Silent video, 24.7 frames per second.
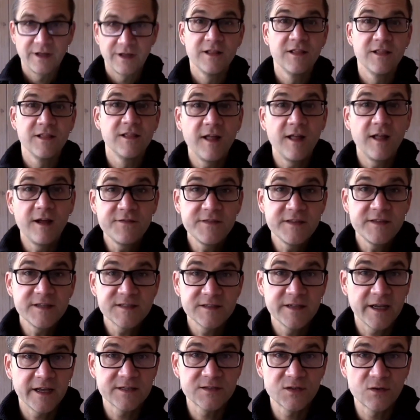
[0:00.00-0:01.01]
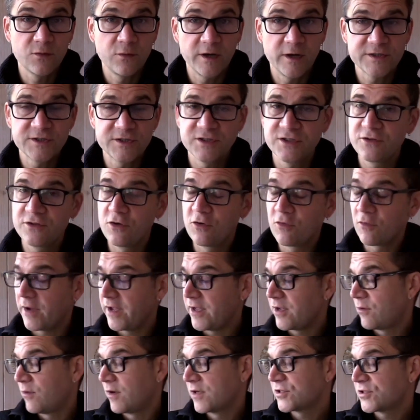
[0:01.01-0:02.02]
Love this next question,
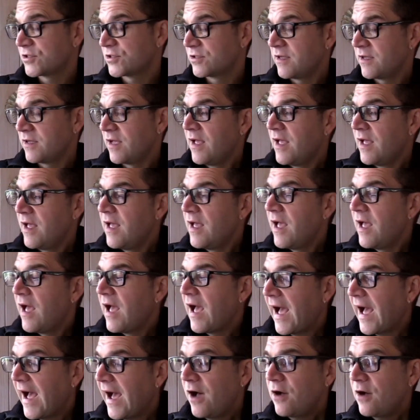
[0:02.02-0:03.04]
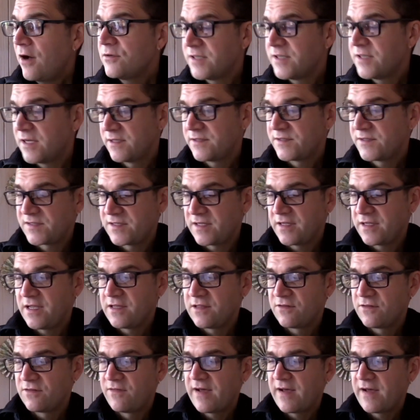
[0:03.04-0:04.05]
great question. How does singing
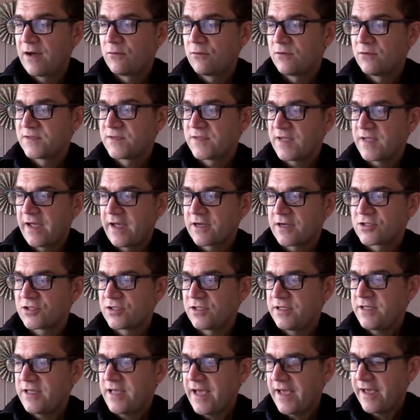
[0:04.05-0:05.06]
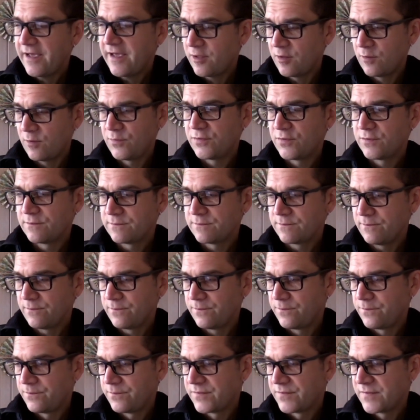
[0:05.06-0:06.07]
the vowels actually help?
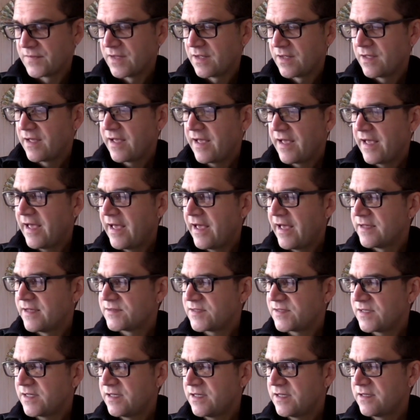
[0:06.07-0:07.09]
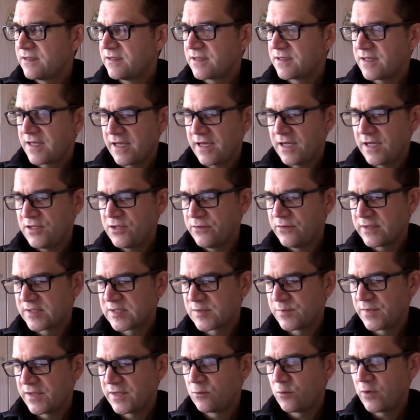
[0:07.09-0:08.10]
As in, can you
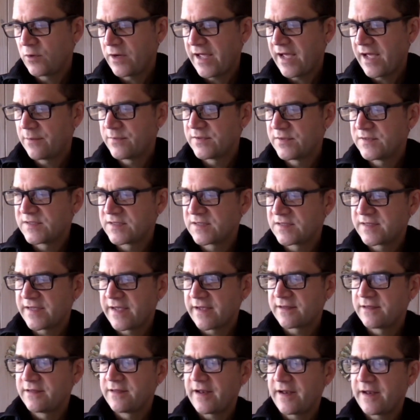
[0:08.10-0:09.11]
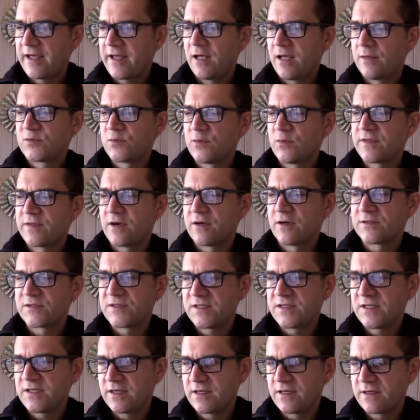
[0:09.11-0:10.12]
explain what happens exactly that helps with our
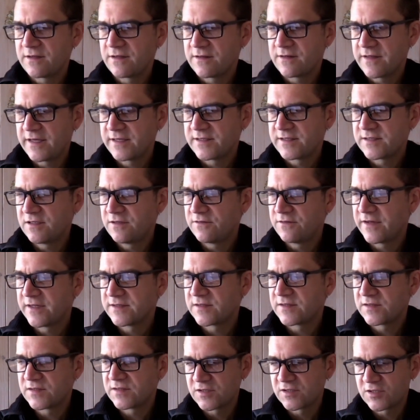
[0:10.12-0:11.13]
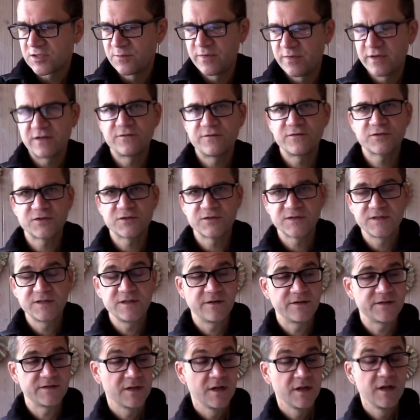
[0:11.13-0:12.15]
singing? Thanks in advance, this is such a beneficial
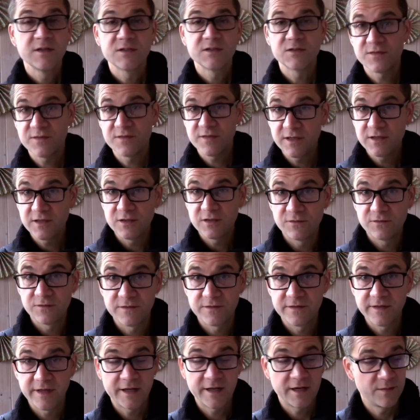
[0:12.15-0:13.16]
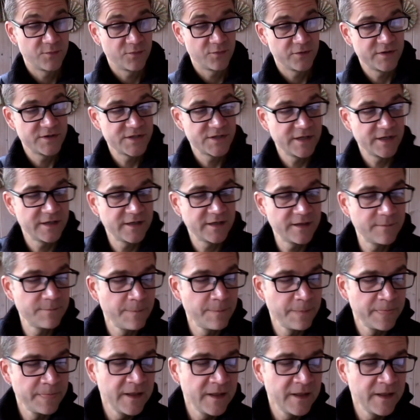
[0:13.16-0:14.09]
series, so thank you for that, I appreciate it.